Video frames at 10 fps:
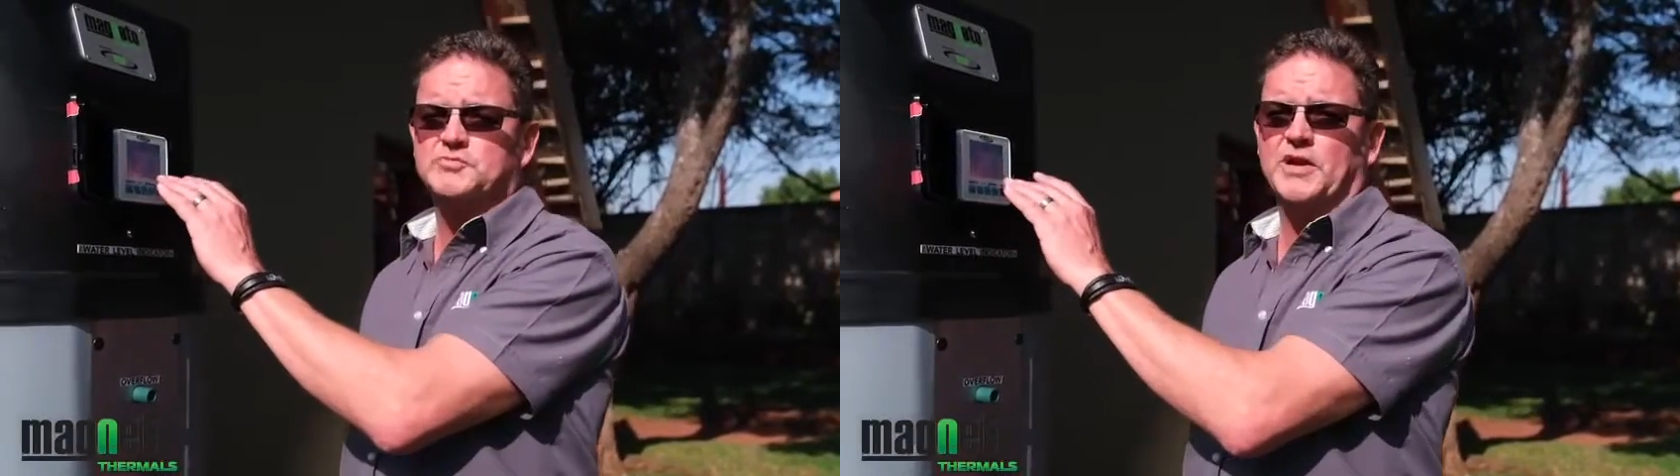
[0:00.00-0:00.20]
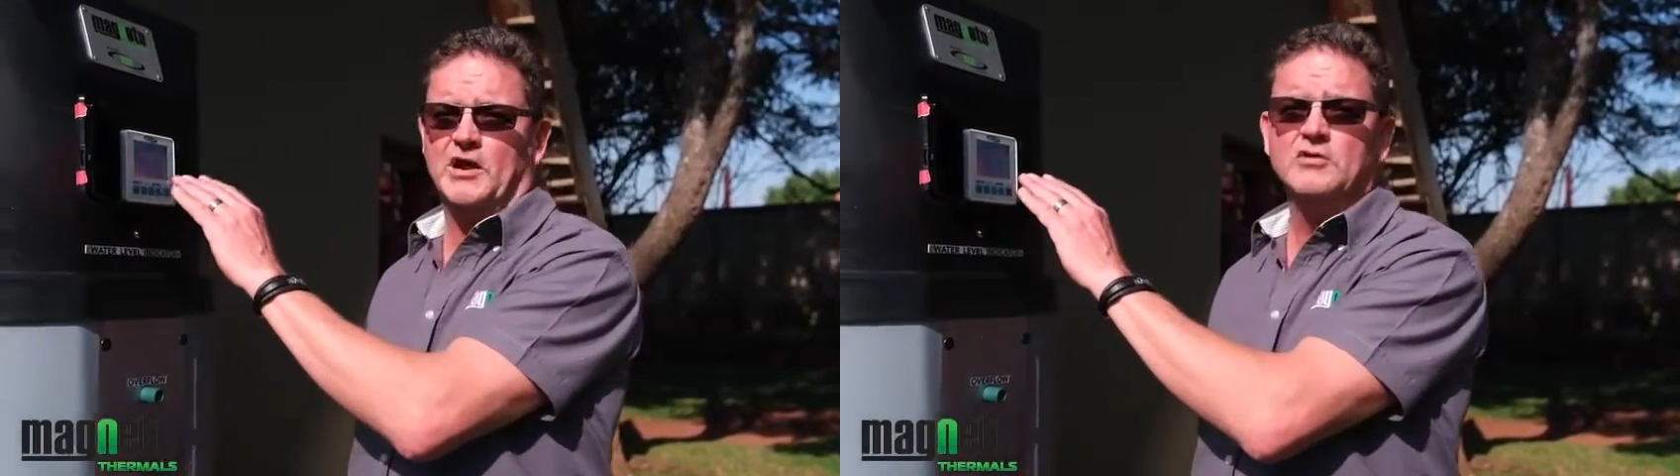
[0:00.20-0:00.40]

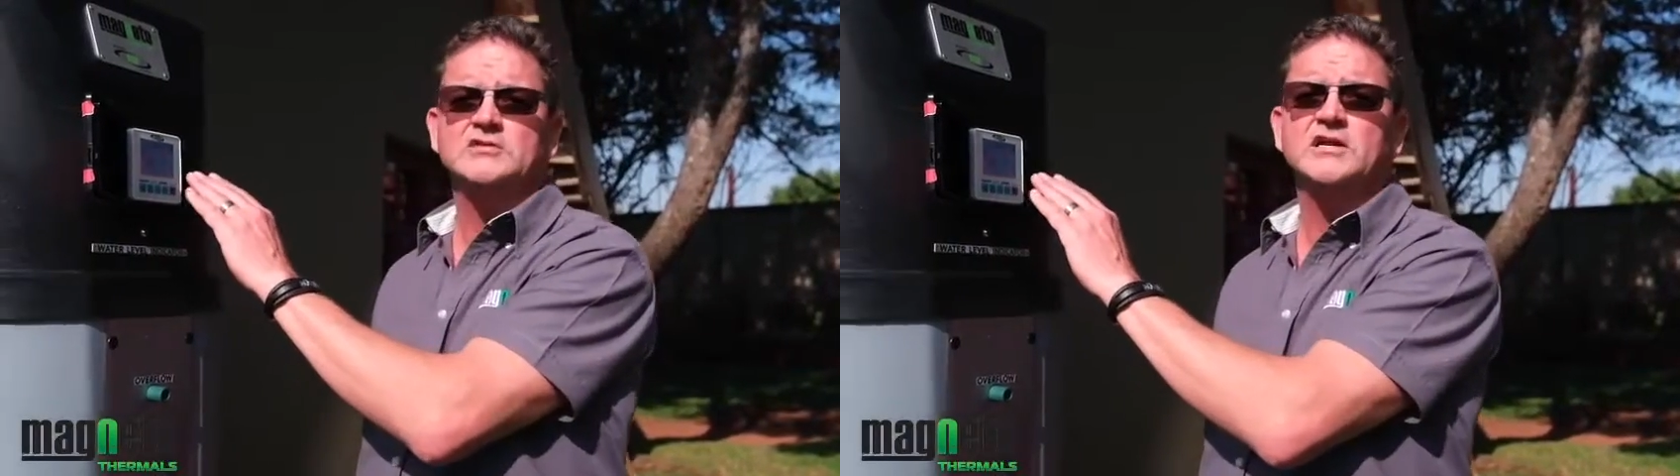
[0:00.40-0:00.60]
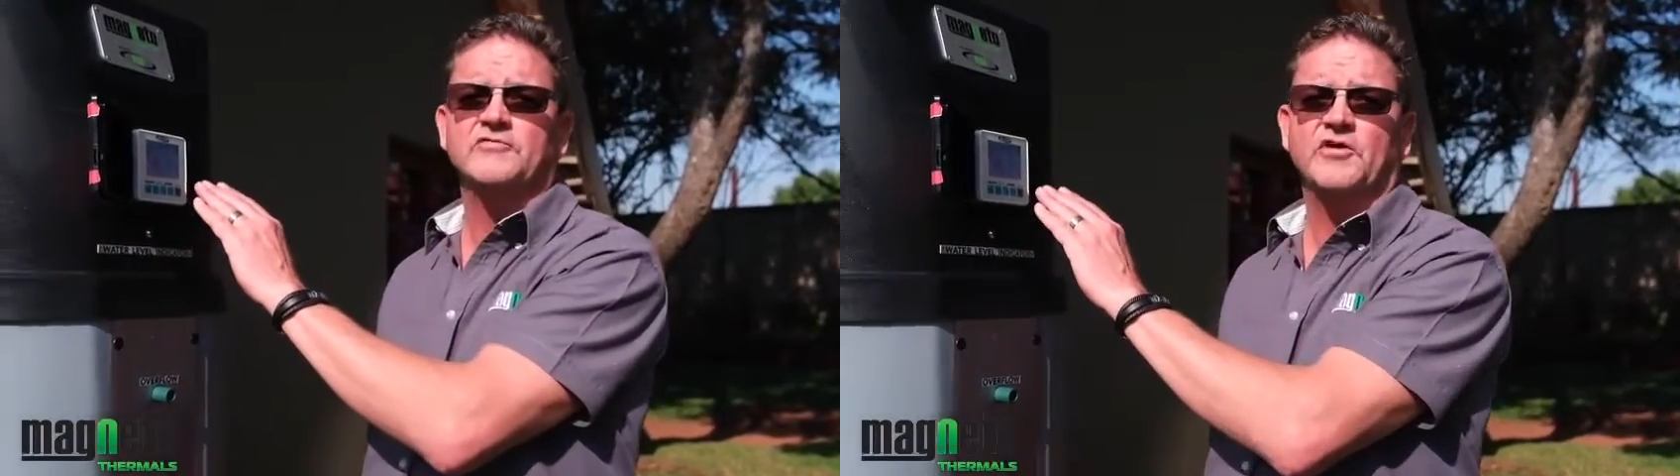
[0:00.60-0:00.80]
below
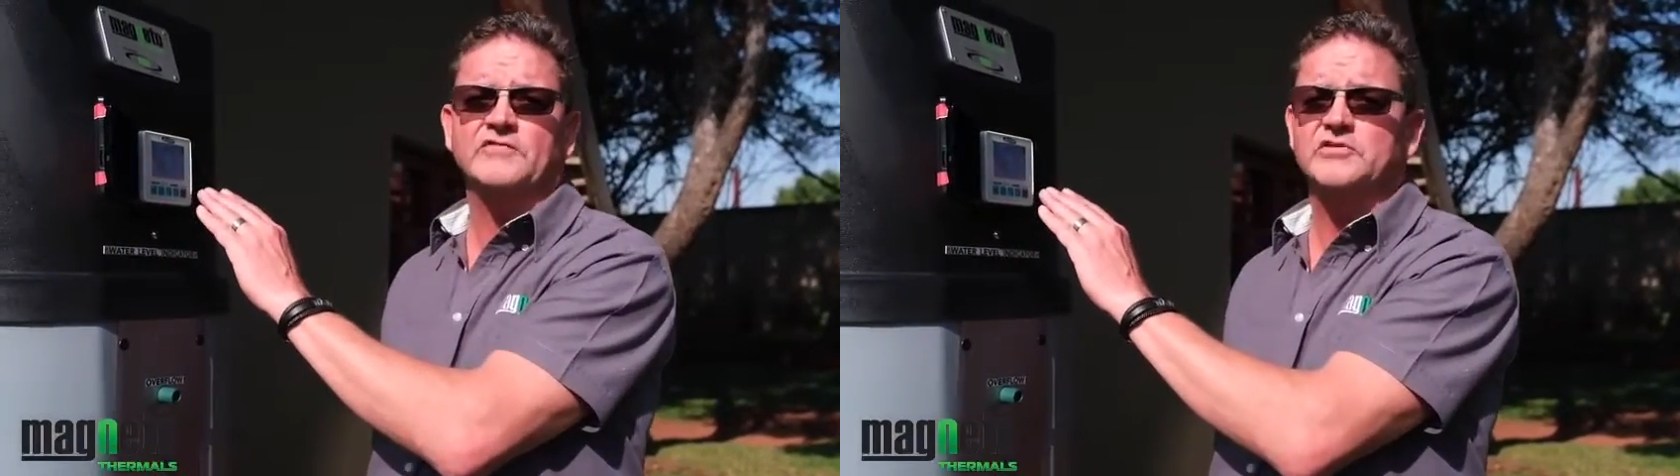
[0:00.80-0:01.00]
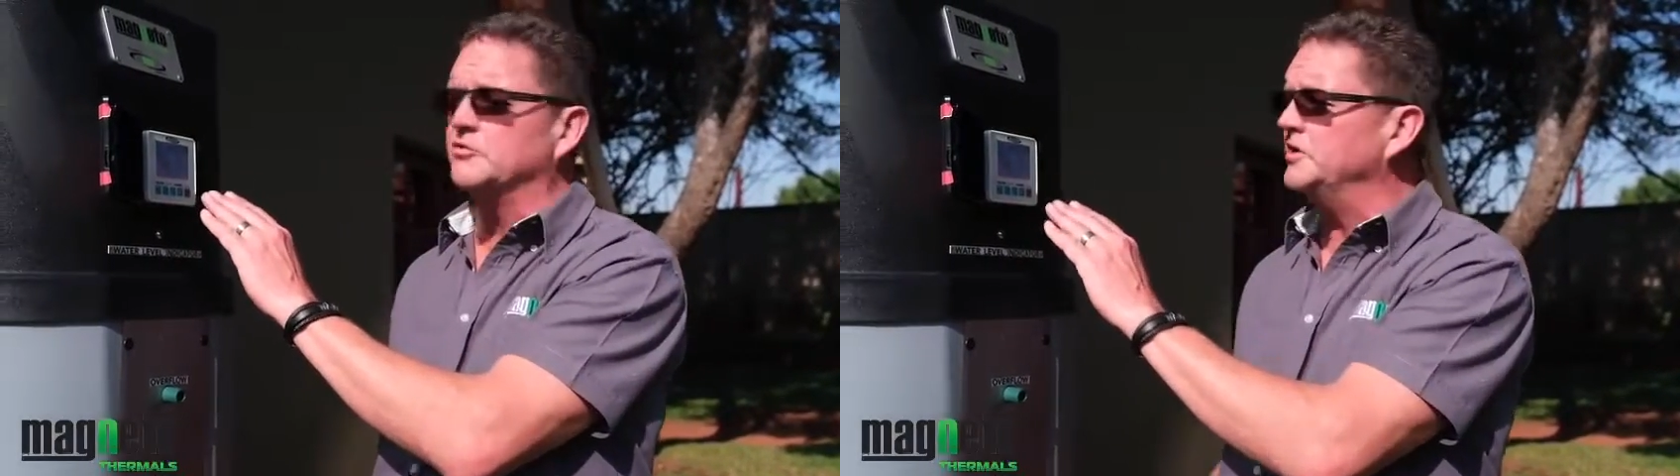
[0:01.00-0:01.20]

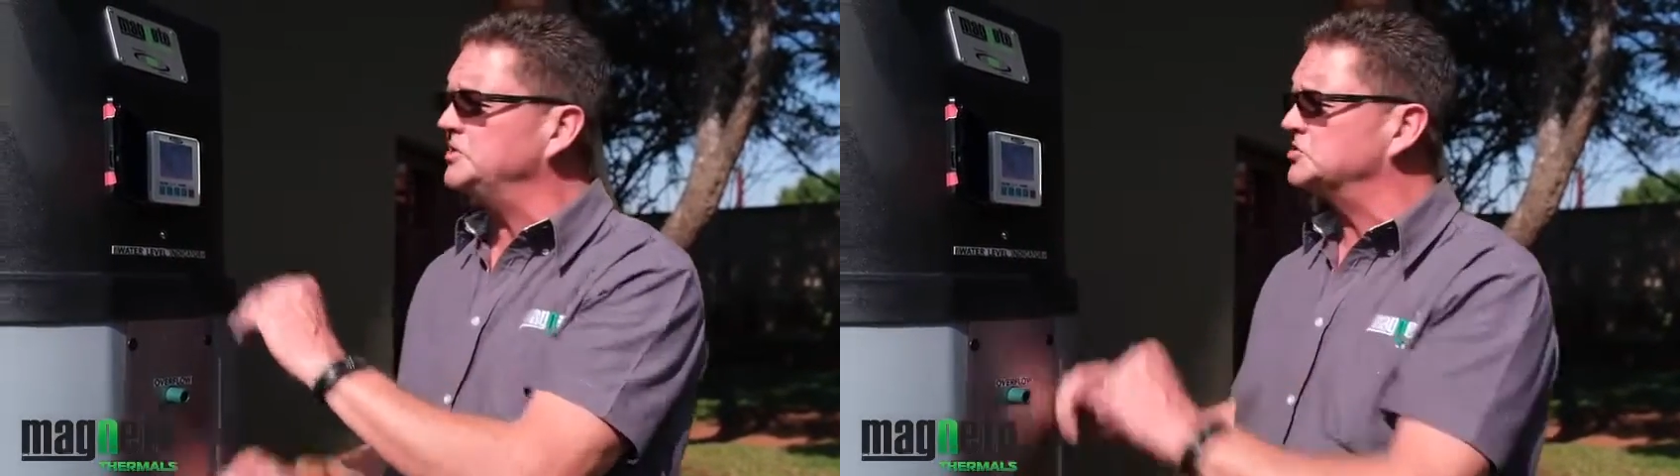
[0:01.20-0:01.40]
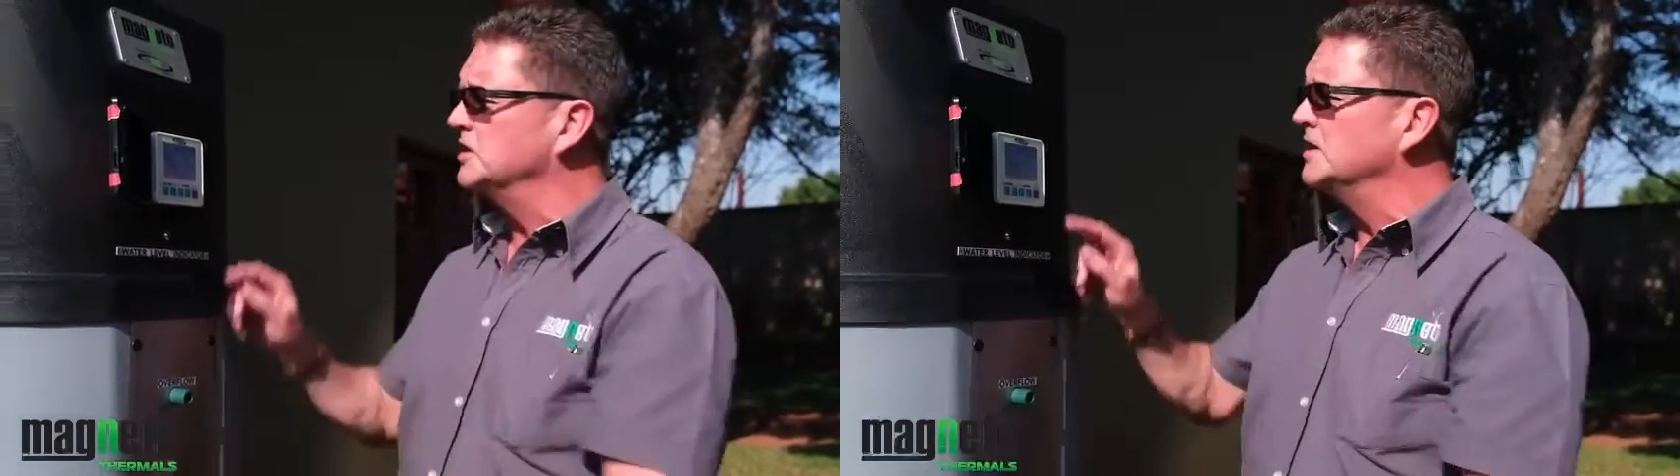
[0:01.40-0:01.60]
35
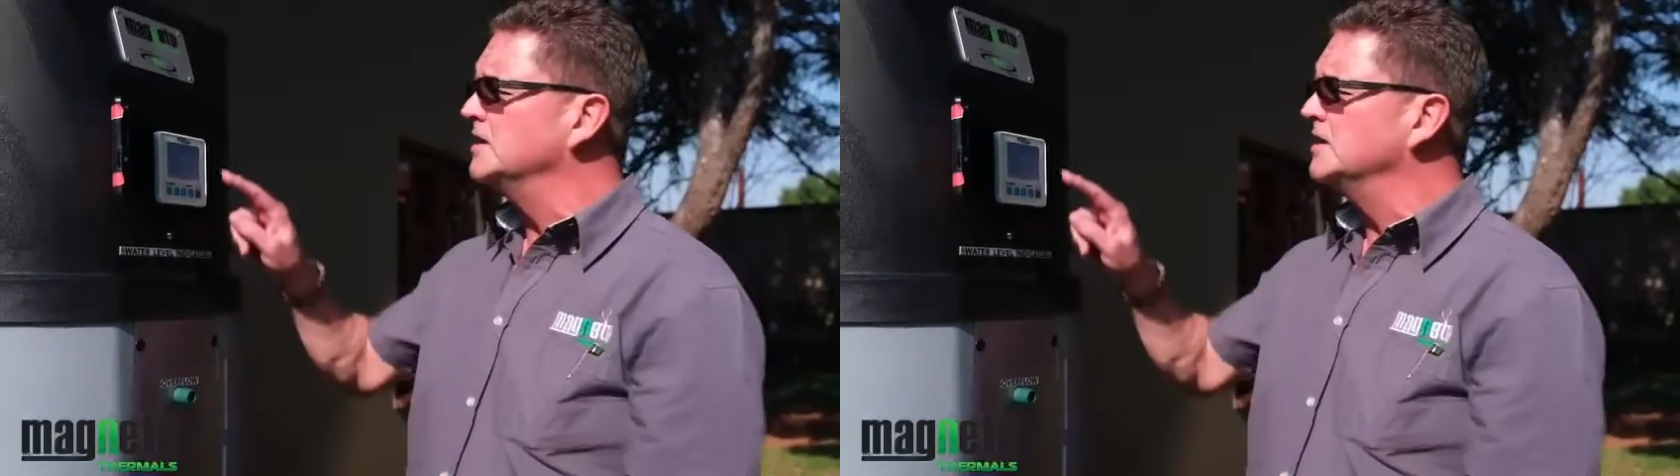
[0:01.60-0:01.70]
degrees,